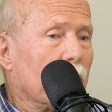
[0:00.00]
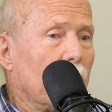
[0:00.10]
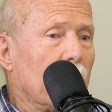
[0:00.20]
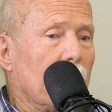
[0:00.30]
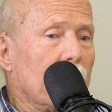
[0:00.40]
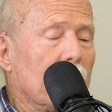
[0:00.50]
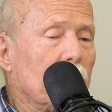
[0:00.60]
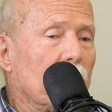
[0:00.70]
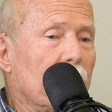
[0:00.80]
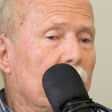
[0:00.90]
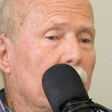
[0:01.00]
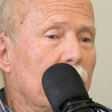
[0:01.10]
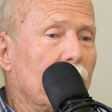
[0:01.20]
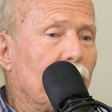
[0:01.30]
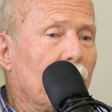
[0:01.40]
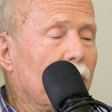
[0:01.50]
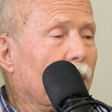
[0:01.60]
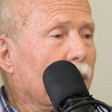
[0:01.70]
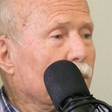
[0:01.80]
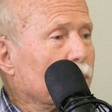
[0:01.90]
But they found
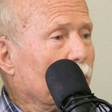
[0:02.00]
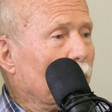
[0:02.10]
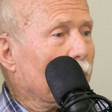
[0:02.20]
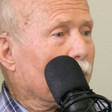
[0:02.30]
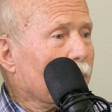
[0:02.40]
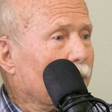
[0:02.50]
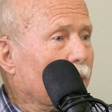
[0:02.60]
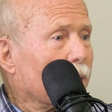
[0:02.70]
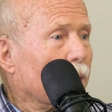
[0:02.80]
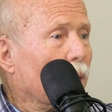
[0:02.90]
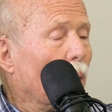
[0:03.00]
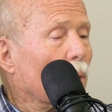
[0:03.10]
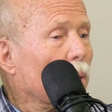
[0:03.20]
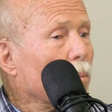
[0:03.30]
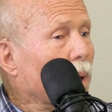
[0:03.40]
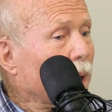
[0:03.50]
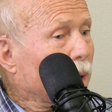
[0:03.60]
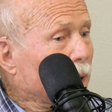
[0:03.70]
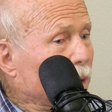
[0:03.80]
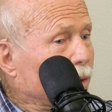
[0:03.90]
out he was a medical doctor. And they, we might
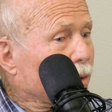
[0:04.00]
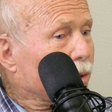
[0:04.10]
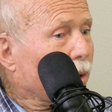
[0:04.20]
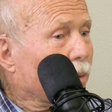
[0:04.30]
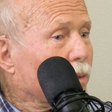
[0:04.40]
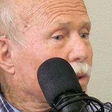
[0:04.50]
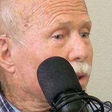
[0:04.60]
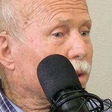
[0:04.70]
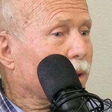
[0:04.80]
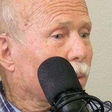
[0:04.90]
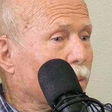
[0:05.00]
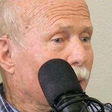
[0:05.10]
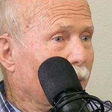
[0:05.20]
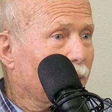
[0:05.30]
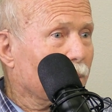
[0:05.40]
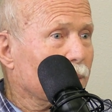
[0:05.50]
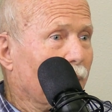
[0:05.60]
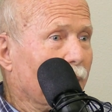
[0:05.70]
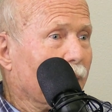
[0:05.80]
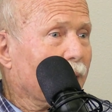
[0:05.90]
need your services sometime.
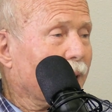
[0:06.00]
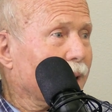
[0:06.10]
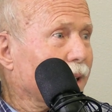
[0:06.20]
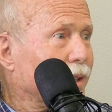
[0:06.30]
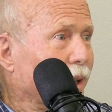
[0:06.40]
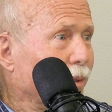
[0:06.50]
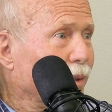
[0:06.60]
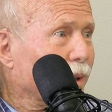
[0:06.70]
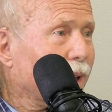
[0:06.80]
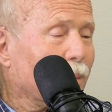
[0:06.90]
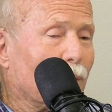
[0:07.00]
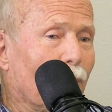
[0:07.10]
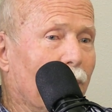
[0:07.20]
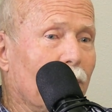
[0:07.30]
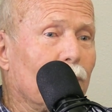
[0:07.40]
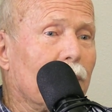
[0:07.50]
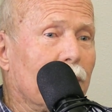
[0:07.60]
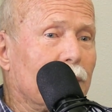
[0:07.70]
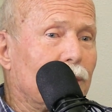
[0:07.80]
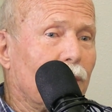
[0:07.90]
And they said, if you keep quiet, we'll
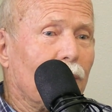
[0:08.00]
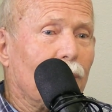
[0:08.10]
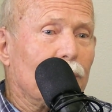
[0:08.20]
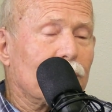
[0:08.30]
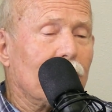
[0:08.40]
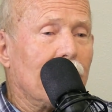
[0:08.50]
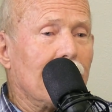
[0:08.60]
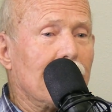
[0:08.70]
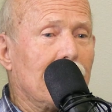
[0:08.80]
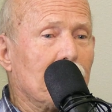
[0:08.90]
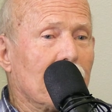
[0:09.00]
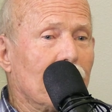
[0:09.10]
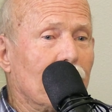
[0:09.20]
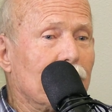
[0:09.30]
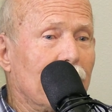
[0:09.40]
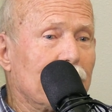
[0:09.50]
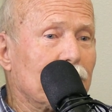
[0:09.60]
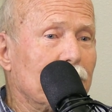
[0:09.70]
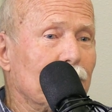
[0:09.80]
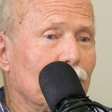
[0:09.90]
let you go. And so they let him go. And
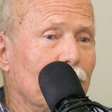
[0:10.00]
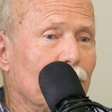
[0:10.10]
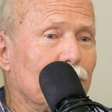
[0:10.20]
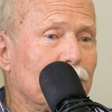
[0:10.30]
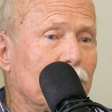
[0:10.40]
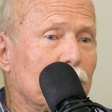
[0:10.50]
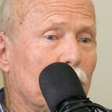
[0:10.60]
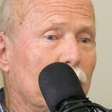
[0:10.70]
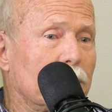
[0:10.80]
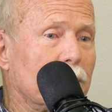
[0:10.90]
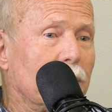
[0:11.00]
that's one of his experiences.